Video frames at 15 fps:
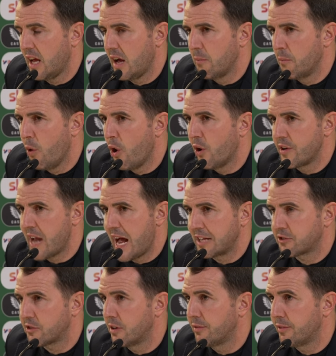more
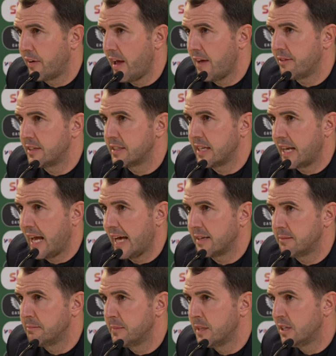natural for Evan than
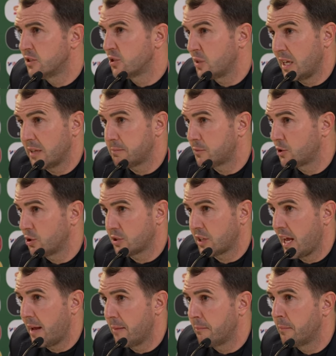Adam. So that just
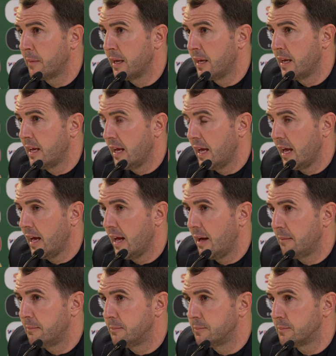came
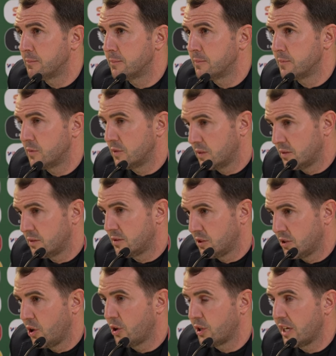
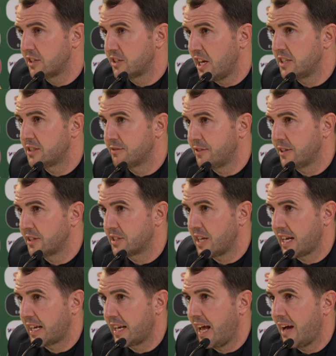the organisation for the
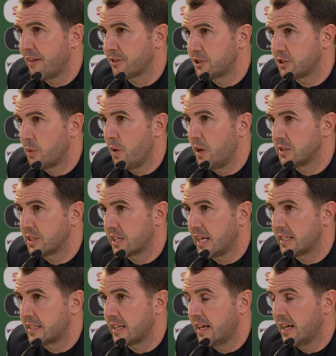second half, because you're wanting to
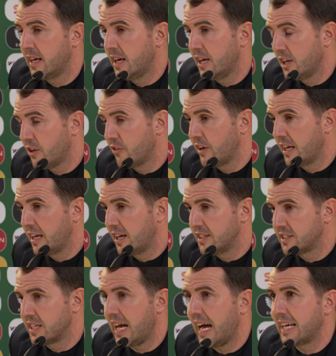get the, you're
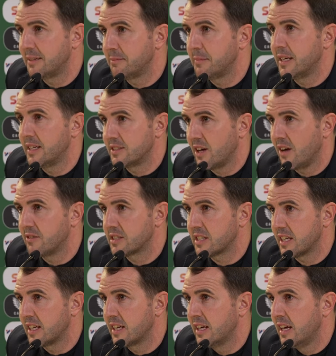realising Adam is
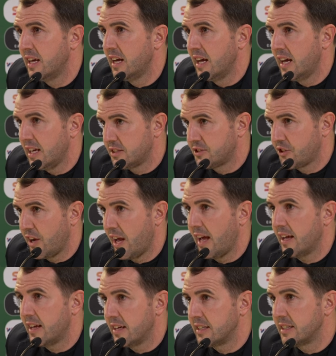obviously a
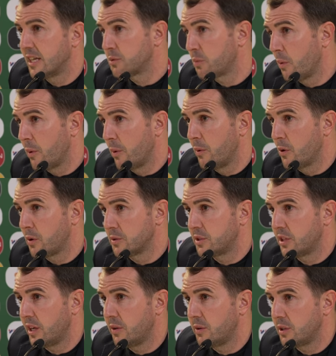threat, and that's what we were looking
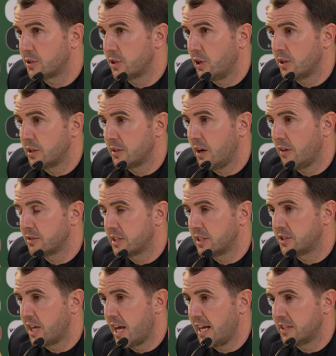to do. You saw the obviously
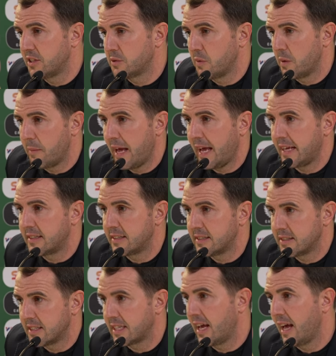changes we
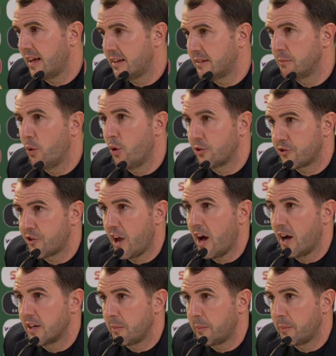made to get more threat on the